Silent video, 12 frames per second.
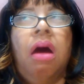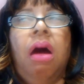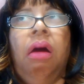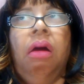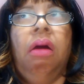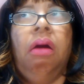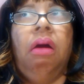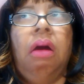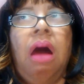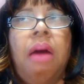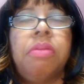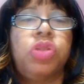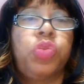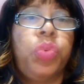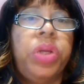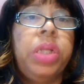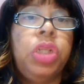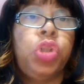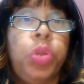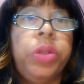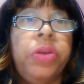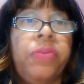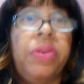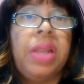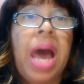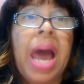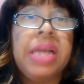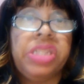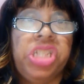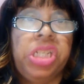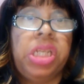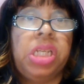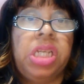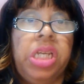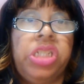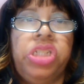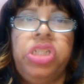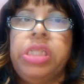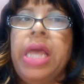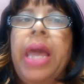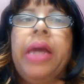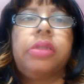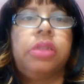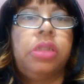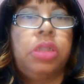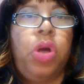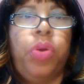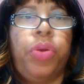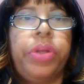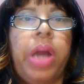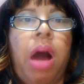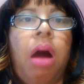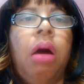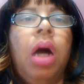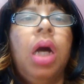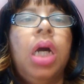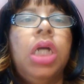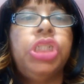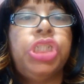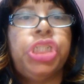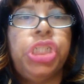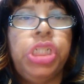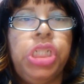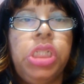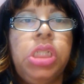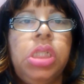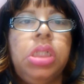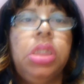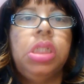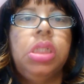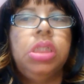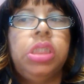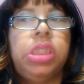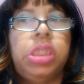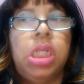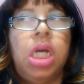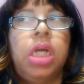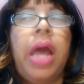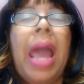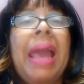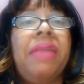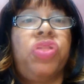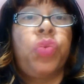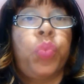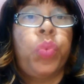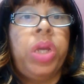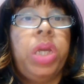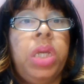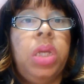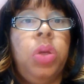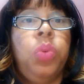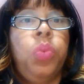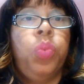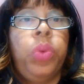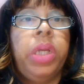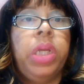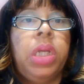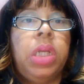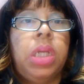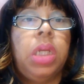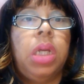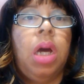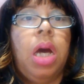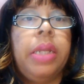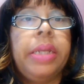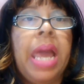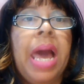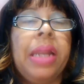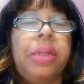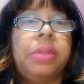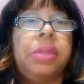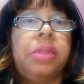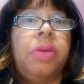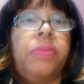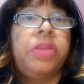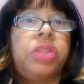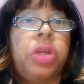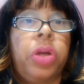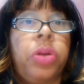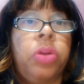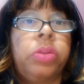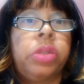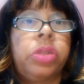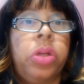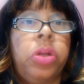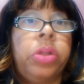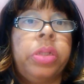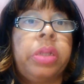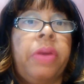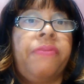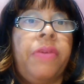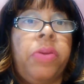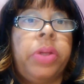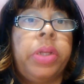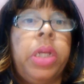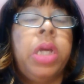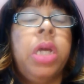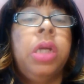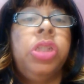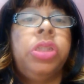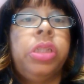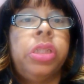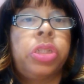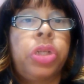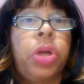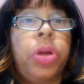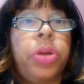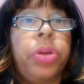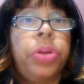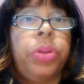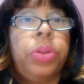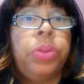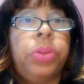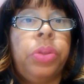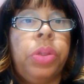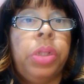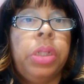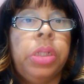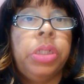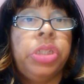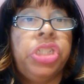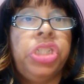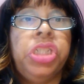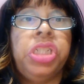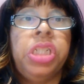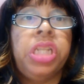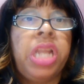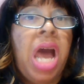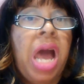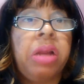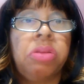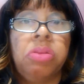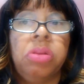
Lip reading: I was reading Tree of Logic, and she's excellent. Go to her, y'all. She done a 3-week analysis of this girl. This girl is a phony. This girl, she did not